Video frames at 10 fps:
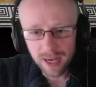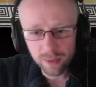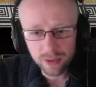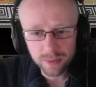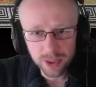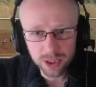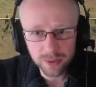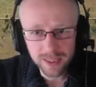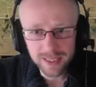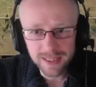I want to be
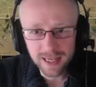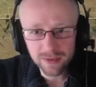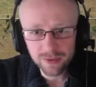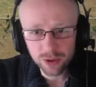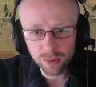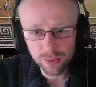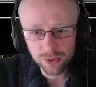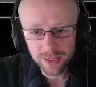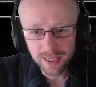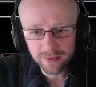shooting his elephant up more
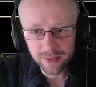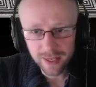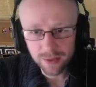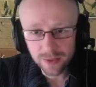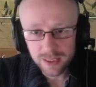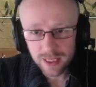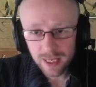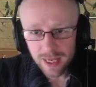than anything else.